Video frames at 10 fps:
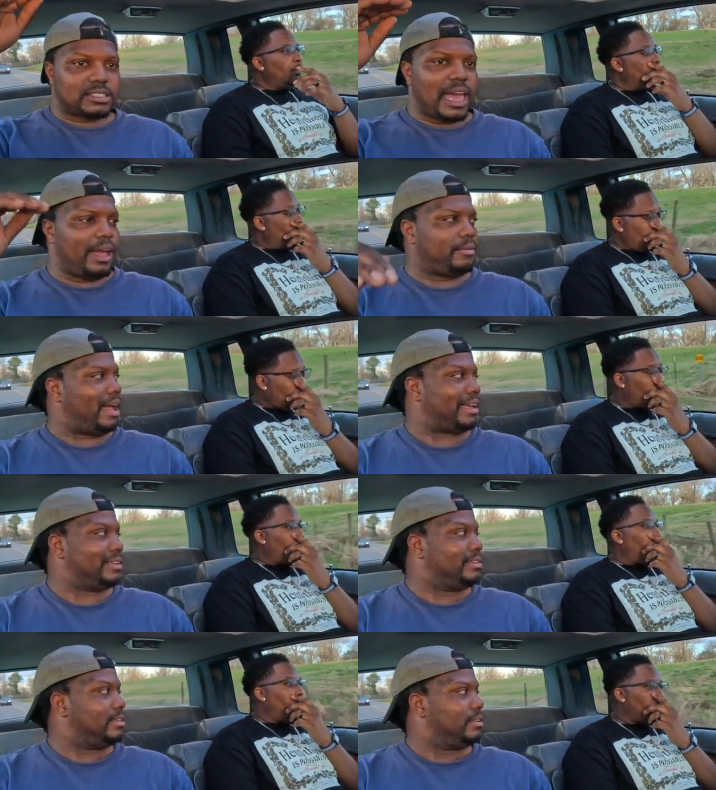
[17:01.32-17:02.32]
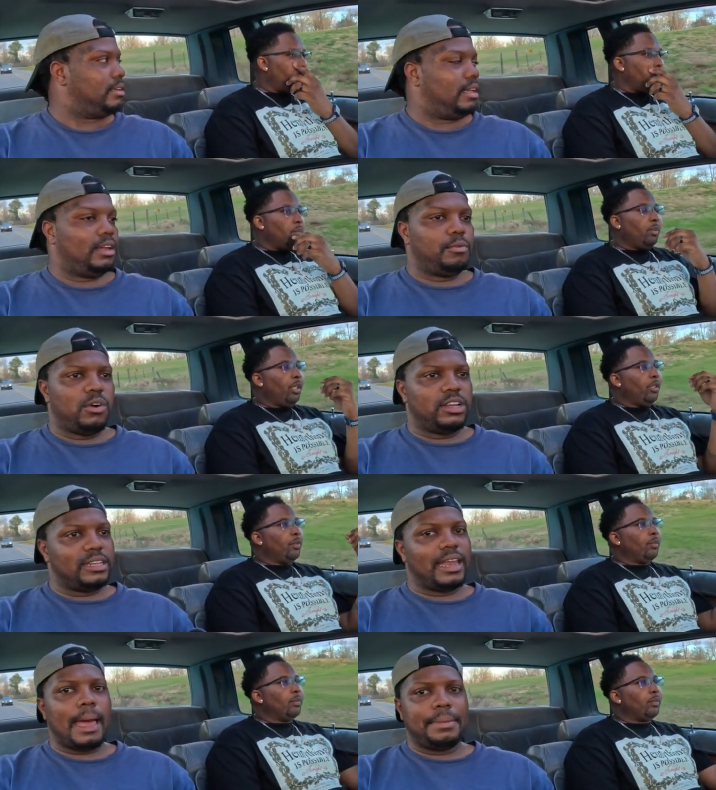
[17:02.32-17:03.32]
Speaker 1: skyrocket. And the ones
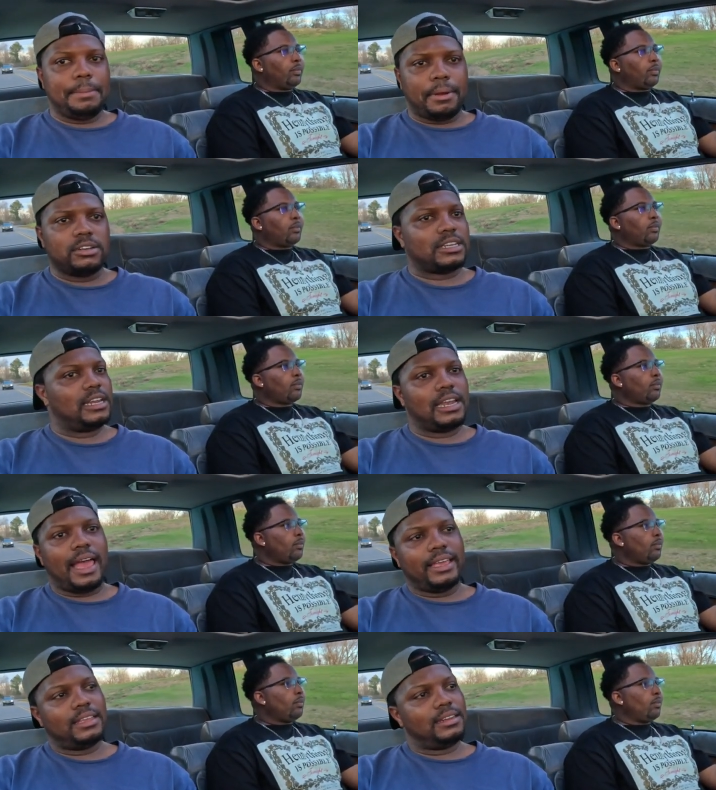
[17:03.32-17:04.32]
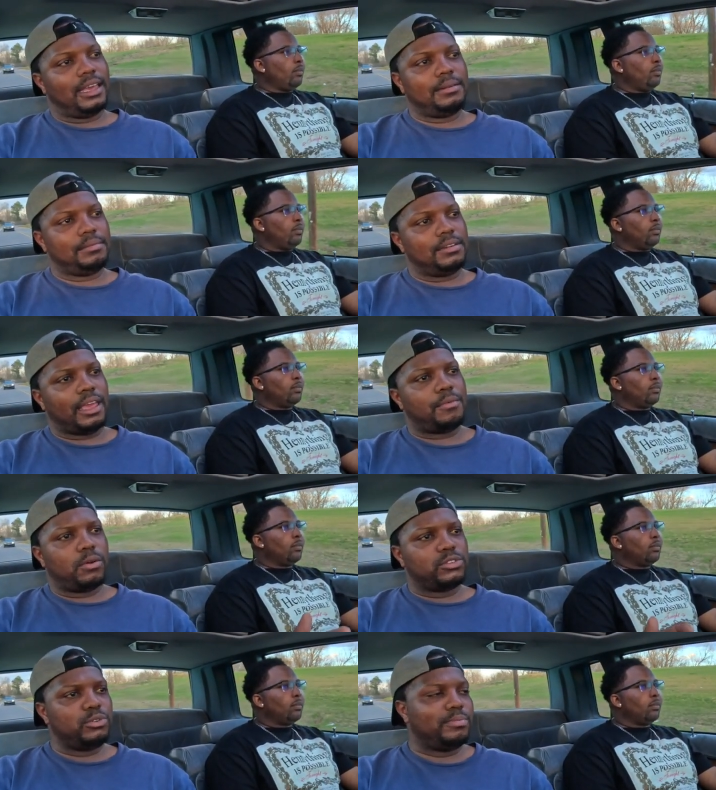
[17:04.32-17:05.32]
that I be personally liking, they they
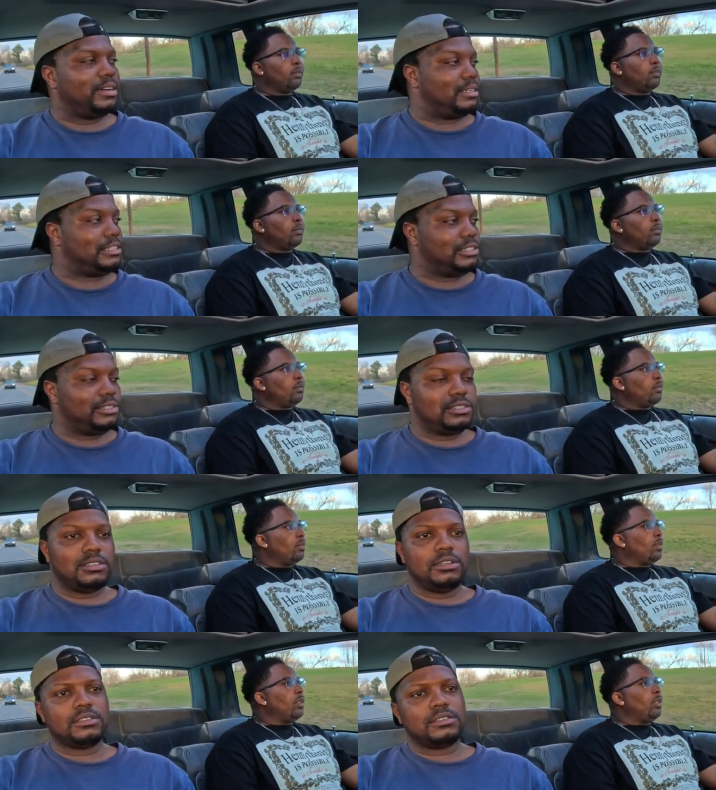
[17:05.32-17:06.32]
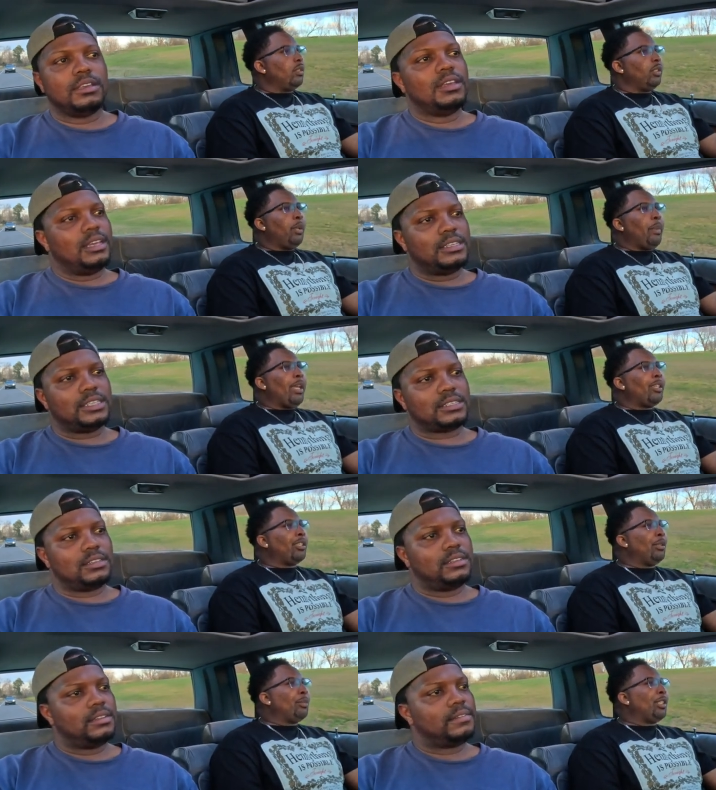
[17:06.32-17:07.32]
won't do much. man, just,
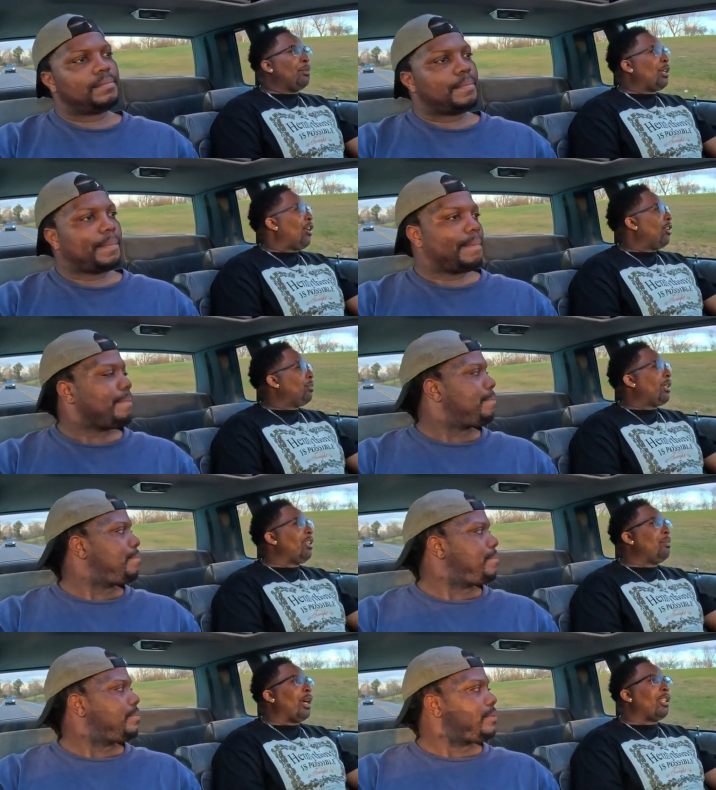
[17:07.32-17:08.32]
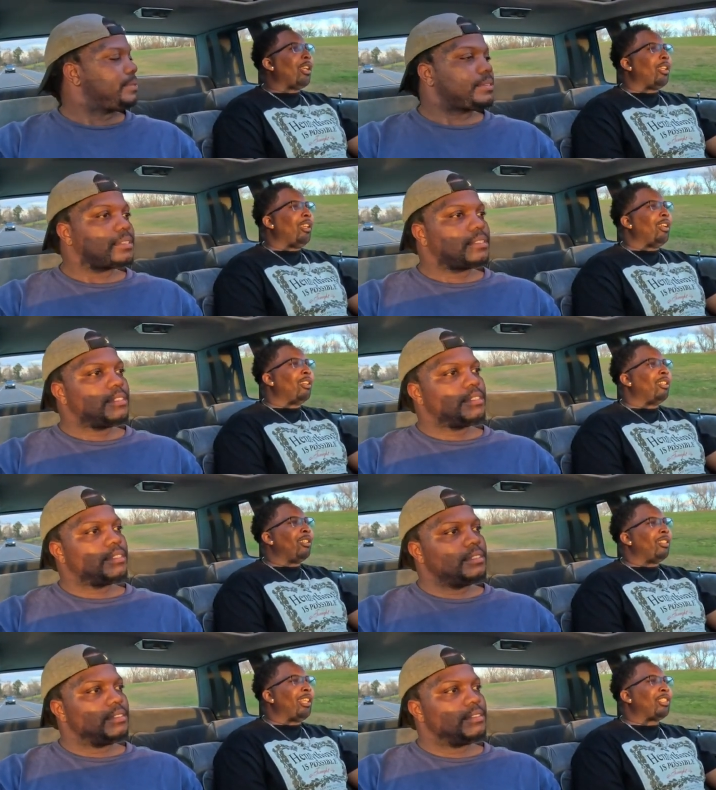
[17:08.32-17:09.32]
Speaker 2: some some cars, man, you might think they ugly.
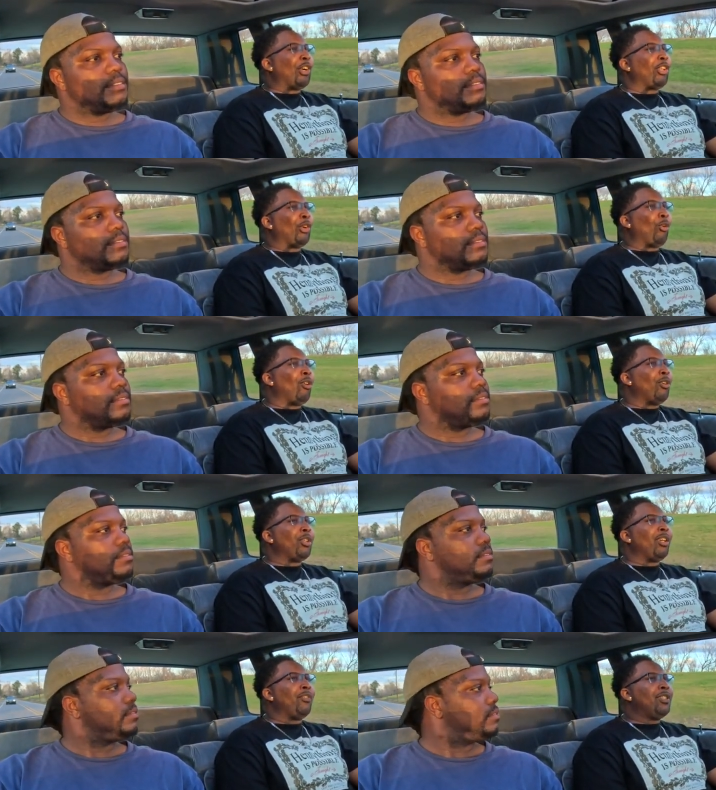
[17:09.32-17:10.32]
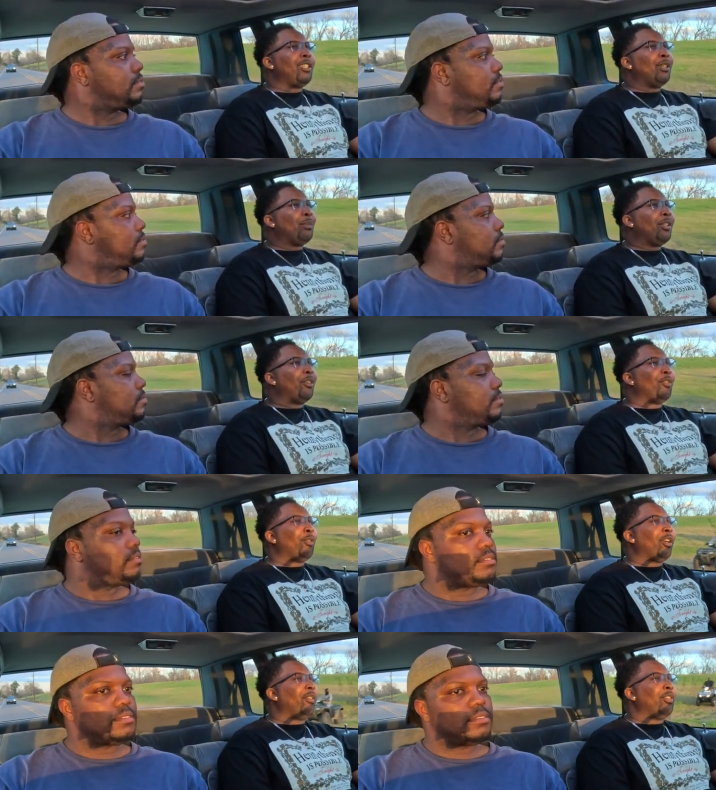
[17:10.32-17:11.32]
They start to grow on you if you see them enough or
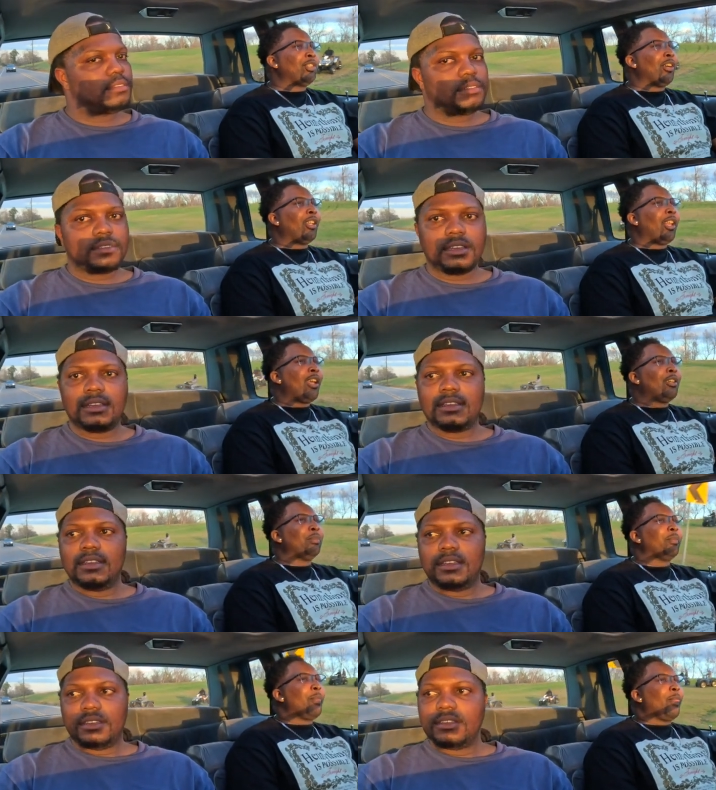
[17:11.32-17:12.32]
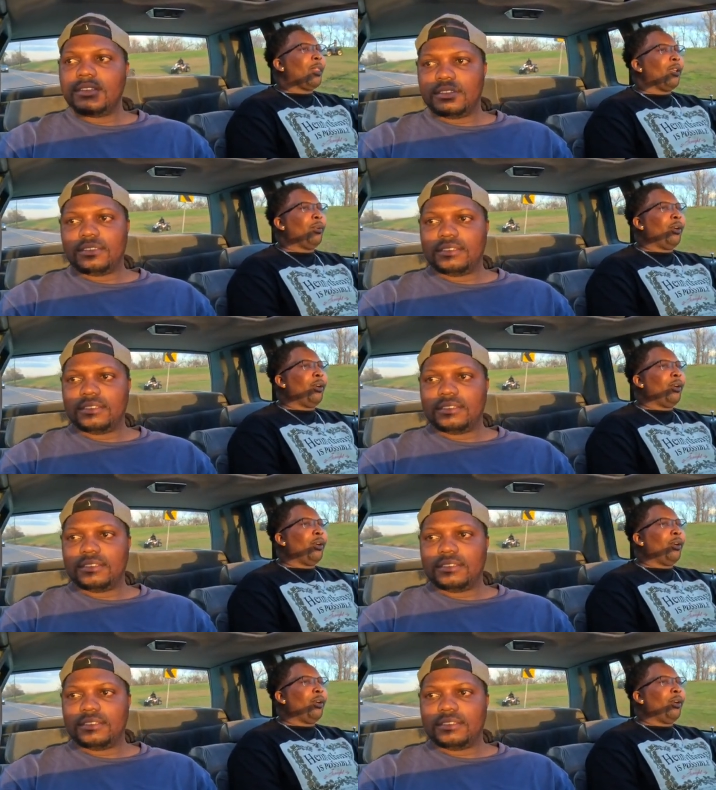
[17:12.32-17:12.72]
whatever. You start yeah. to like them or